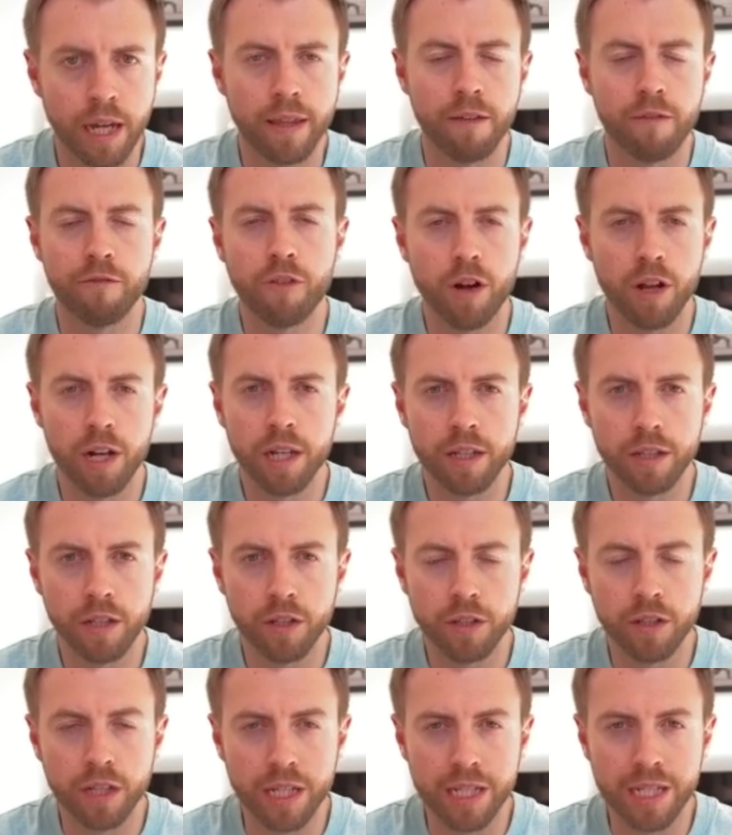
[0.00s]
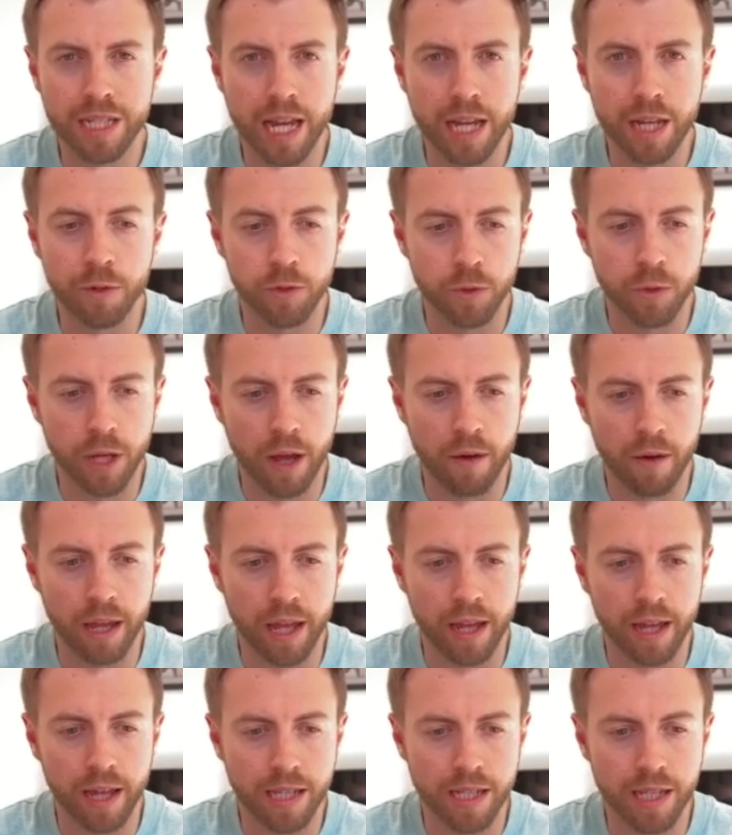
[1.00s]
then finally, the other thing to take into account
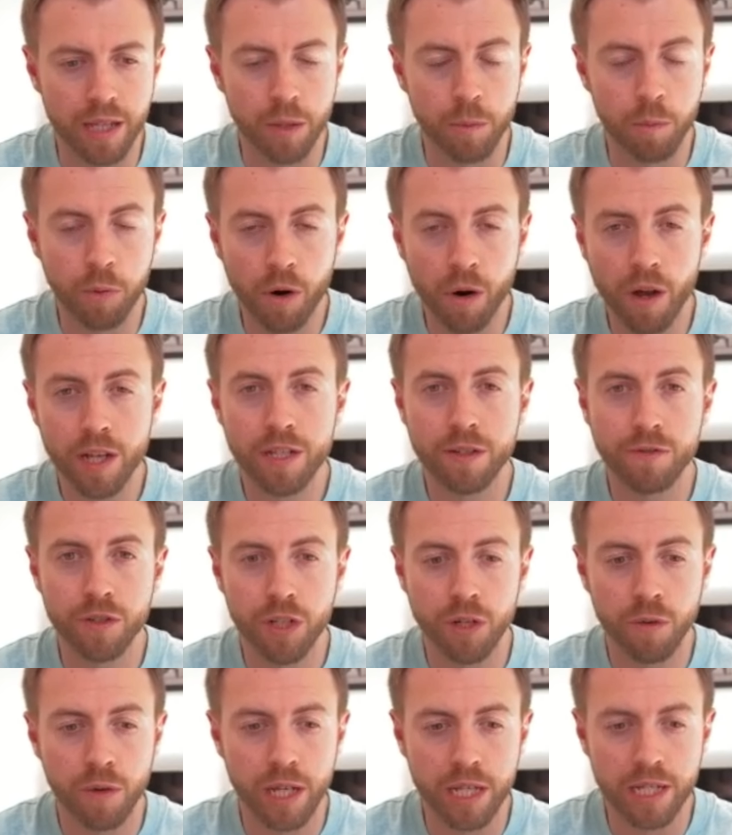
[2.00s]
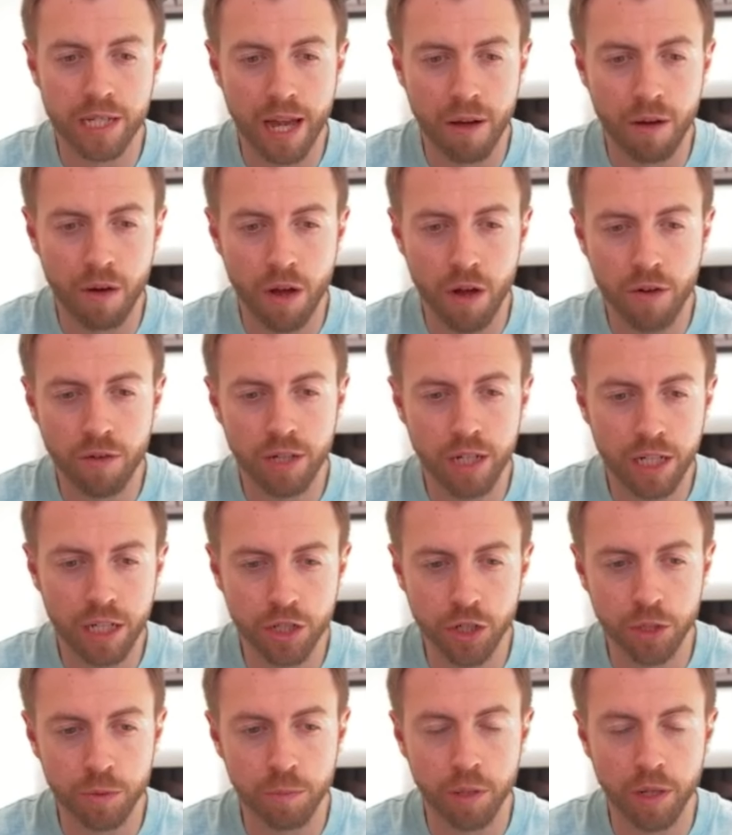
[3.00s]
here is that the price of SUI is now only
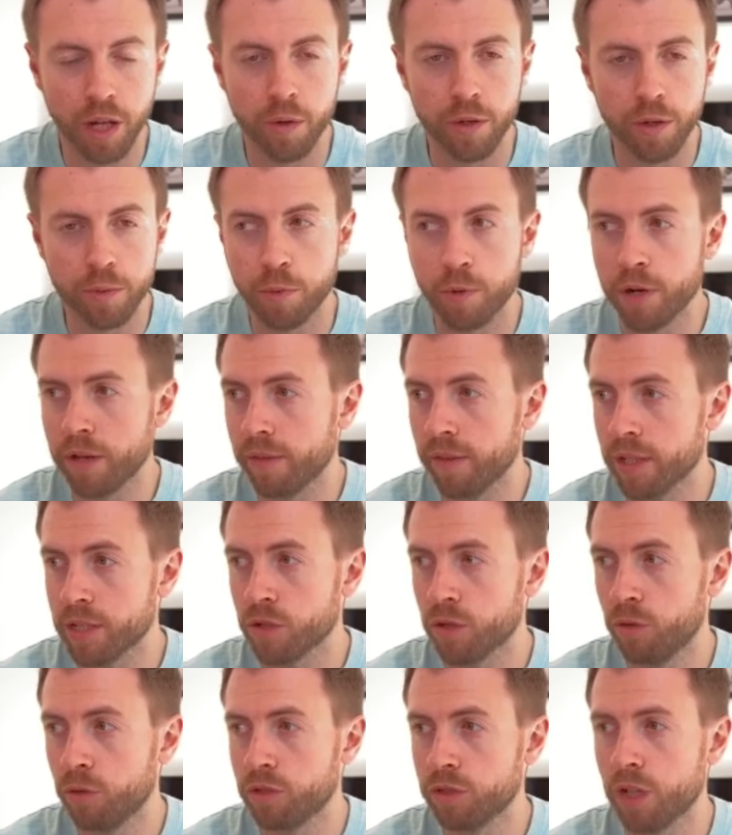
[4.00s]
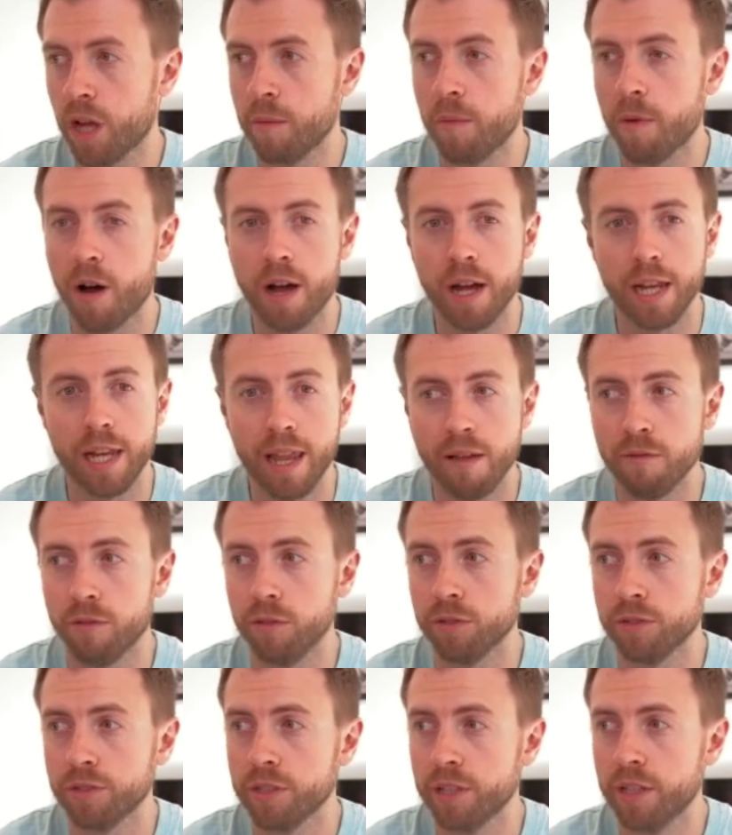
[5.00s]
just below its previous all-time high
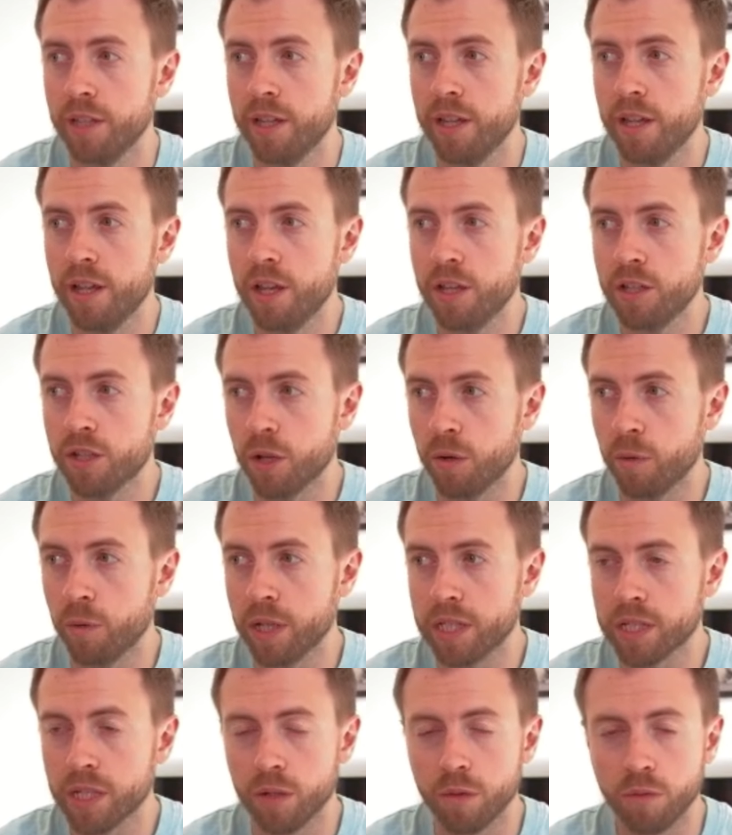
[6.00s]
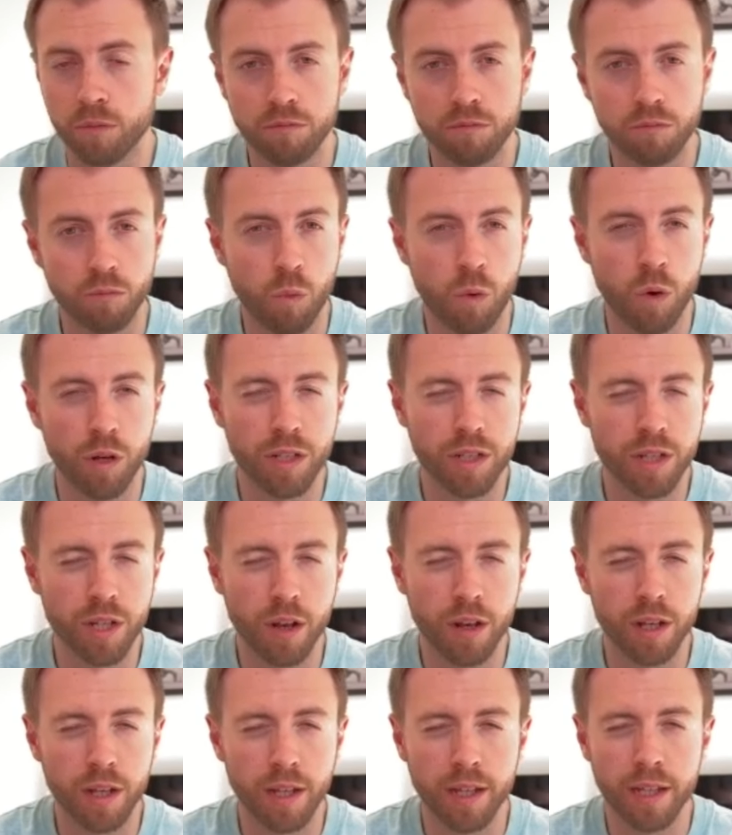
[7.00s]
levels. So it's at
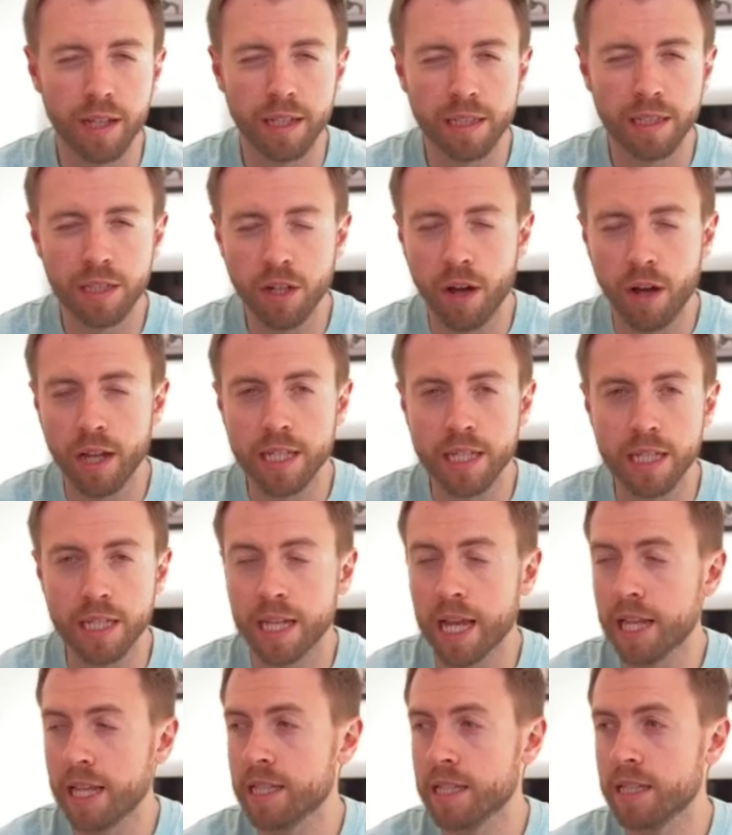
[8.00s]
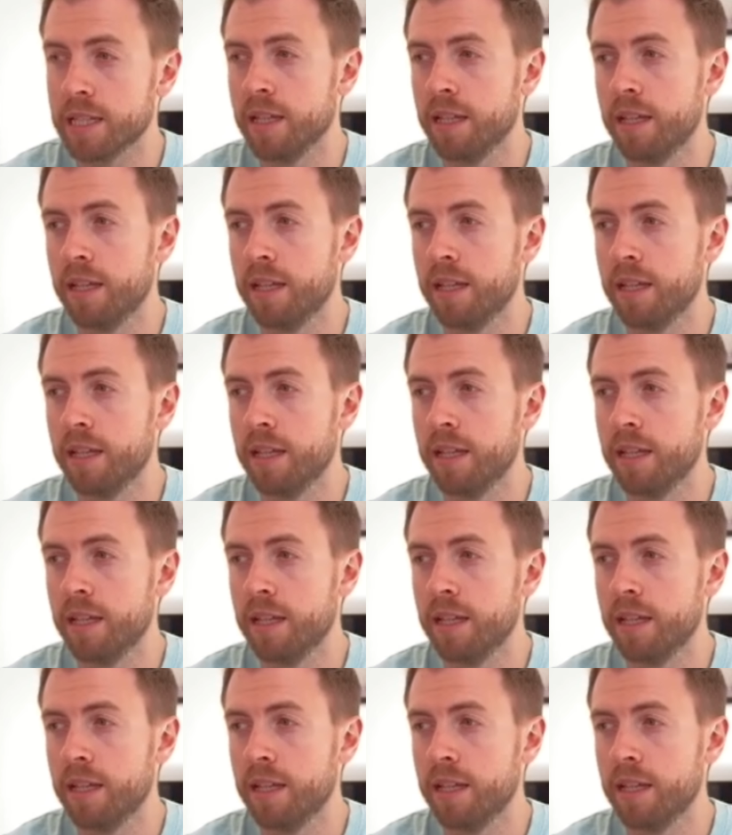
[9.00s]
$1.90.